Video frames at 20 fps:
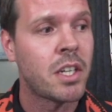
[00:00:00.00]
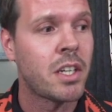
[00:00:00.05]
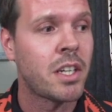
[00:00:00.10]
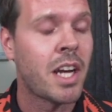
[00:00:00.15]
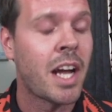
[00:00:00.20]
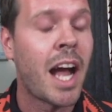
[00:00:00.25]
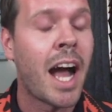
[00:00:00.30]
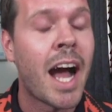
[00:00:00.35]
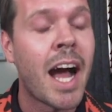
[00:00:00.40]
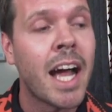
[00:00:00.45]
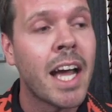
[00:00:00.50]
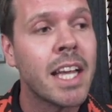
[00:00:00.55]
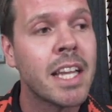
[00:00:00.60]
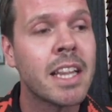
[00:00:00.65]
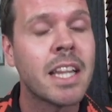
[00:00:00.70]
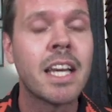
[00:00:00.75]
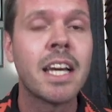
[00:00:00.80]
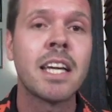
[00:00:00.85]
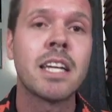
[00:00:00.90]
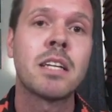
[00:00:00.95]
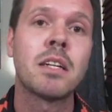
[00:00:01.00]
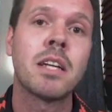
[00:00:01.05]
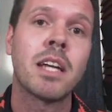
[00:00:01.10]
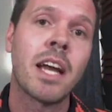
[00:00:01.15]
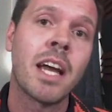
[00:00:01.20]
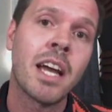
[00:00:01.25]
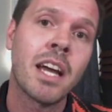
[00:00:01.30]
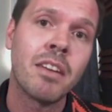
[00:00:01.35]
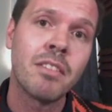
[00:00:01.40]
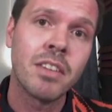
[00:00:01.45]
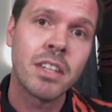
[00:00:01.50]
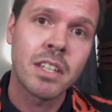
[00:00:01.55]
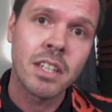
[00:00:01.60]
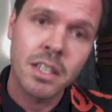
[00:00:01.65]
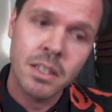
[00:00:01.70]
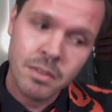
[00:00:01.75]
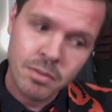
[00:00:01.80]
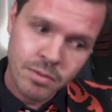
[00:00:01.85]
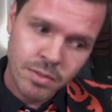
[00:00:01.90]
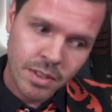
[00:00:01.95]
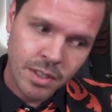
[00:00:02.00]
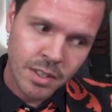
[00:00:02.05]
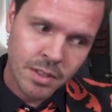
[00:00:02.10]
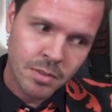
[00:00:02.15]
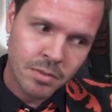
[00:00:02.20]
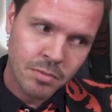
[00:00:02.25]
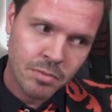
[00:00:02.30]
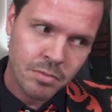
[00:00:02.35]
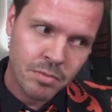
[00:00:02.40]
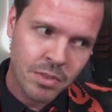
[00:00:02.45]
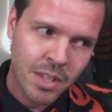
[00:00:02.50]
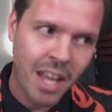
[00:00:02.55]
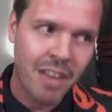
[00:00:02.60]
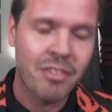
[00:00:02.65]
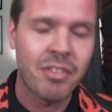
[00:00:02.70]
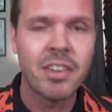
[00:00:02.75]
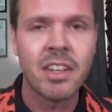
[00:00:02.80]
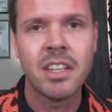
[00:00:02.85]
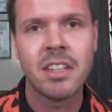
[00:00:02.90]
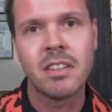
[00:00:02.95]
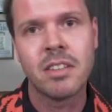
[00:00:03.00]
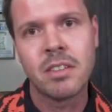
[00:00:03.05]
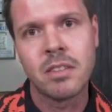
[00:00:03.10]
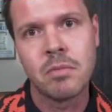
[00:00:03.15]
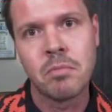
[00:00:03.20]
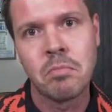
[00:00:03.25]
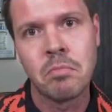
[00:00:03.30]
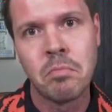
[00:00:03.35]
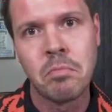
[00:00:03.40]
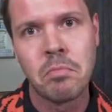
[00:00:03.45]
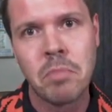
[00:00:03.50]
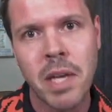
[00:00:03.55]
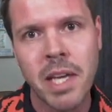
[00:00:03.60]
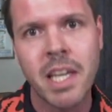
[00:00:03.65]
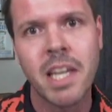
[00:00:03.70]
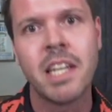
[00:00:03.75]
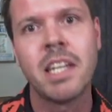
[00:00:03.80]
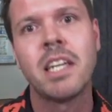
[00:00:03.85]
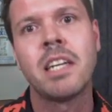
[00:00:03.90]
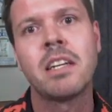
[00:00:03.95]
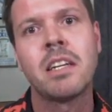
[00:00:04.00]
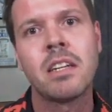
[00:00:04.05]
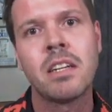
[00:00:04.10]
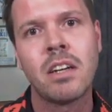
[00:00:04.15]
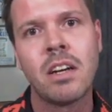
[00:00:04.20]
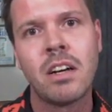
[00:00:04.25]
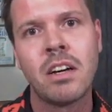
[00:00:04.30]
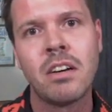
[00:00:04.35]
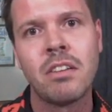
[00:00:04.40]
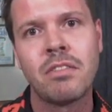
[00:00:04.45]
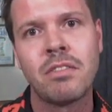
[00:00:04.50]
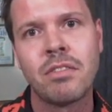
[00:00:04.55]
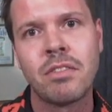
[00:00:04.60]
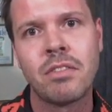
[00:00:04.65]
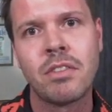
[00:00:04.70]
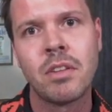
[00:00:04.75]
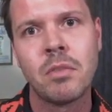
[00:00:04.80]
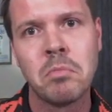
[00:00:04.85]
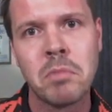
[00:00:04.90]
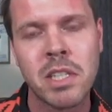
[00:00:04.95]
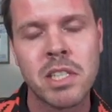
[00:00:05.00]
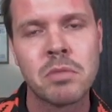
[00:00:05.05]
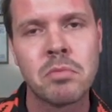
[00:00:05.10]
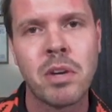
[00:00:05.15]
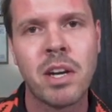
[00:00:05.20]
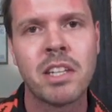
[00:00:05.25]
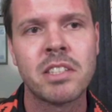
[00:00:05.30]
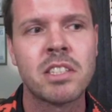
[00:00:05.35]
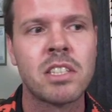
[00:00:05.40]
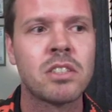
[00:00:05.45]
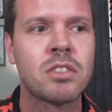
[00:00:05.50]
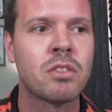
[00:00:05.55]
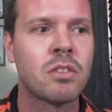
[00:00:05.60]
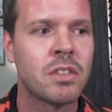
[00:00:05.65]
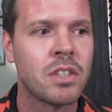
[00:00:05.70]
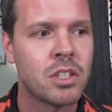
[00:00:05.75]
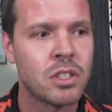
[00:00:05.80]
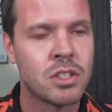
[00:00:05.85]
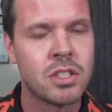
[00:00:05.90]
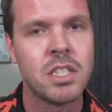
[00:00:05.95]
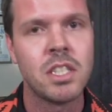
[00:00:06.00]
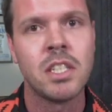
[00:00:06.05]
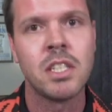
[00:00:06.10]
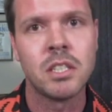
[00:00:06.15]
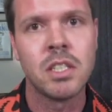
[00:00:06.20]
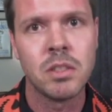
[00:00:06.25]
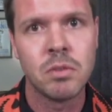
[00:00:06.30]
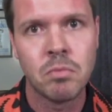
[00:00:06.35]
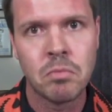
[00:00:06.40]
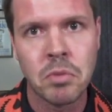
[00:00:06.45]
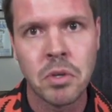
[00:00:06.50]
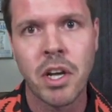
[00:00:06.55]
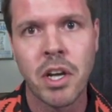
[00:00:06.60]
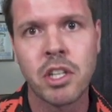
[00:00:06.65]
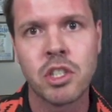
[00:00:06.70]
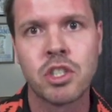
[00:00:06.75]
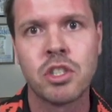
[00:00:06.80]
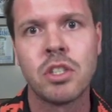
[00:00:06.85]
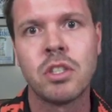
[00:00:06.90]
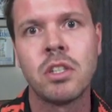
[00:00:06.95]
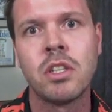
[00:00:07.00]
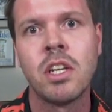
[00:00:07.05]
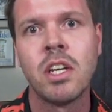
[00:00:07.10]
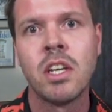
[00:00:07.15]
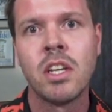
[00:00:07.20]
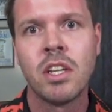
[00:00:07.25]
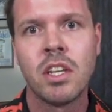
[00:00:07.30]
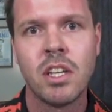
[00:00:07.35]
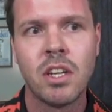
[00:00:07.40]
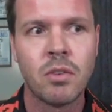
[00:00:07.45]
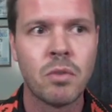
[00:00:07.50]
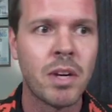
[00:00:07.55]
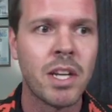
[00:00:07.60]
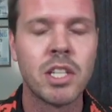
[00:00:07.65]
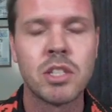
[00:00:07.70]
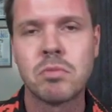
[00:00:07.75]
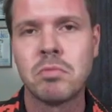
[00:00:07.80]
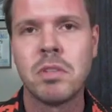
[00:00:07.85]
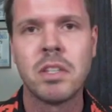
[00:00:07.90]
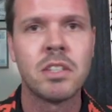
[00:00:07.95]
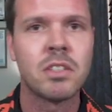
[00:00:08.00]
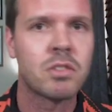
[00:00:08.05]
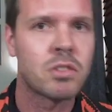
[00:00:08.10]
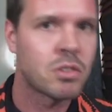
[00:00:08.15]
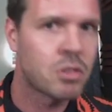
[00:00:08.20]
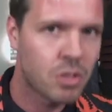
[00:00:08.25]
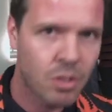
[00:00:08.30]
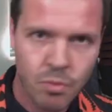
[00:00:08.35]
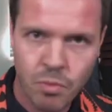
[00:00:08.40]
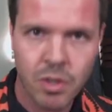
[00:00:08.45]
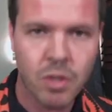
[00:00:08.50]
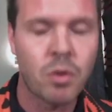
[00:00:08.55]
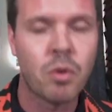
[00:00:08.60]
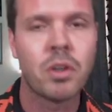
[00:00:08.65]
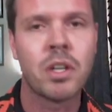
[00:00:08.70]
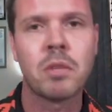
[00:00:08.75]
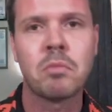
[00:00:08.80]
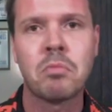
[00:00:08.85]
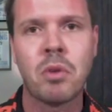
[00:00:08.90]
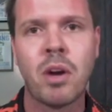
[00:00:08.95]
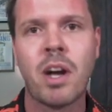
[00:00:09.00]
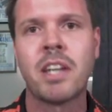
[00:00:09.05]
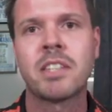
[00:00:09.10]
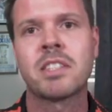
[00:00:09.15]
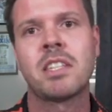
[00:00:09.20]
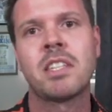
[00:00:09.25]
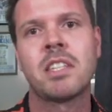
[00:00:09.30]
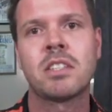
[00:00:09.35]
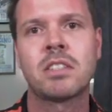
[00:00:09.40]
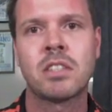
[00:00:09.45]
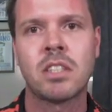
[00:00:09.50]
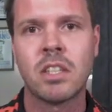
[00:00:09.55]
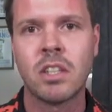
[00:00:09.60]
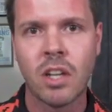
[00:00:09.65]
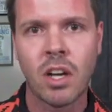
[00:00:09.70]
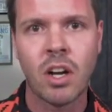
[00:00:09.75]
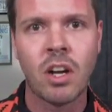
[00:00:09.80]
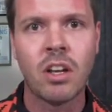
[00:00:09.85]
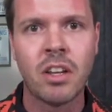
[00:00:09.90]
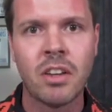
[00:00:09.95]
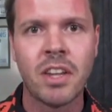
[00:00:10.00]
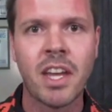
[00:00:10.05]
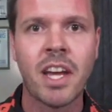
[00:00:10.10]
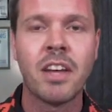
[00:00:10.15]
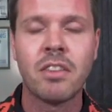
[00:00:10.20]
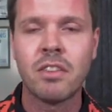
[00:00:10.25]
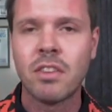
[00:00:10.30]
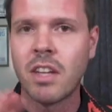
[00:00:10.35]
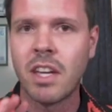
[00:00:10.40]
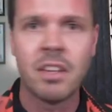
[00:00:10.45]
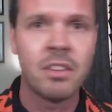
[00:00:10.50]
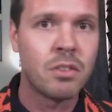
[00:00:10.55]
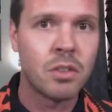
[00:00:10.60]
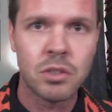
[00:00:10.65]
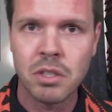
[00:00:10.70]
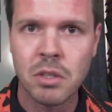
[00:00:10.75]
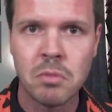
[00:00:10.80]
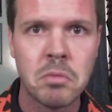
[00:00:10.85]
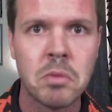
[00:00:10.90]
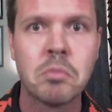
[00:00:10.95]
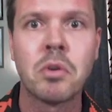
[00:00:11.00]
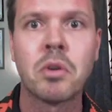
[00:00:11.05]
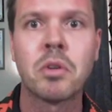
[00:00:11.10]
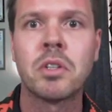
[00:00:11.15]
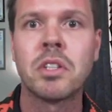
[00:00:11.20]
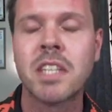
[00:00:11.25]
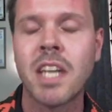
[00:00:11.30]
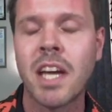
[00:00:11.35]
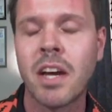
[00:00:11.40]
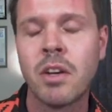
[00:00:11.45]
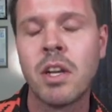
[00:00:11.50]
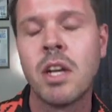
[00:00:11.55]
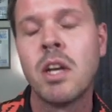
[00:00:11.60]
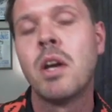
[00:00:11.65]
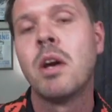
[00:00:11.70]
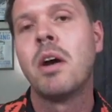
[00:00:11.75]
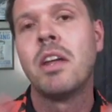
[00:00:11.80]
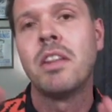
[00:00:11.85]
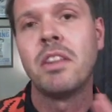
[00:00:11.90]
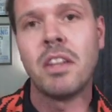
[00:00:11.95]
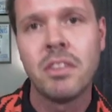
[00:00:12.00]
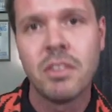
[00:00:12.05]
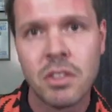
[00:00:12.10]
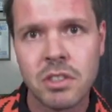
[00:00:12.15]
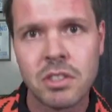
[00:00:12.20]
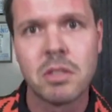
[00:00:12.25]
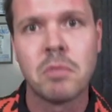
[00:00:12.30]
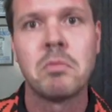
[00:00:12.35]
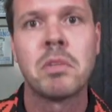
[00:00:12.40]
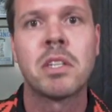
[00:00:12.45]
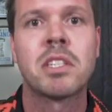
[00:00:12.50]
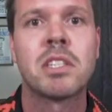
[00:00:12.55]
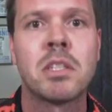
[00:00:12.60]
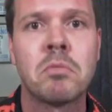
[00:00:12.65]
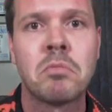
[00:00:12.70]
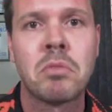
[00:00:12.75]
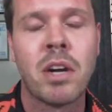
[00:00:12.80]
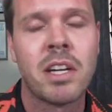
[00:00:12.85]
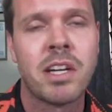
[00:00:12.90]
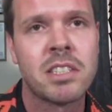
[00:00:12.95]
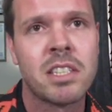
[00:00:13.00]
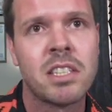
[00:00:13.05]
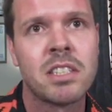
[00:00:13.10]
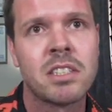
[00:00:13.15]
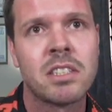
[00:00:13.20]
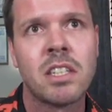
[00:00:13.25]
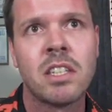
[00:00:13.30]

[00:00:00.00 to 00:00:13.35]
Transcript: I like having a definite beginning of the mix process. So there's the production, arrangement, recording process, and all of that, and those can be broken down. And then there's the mixing process,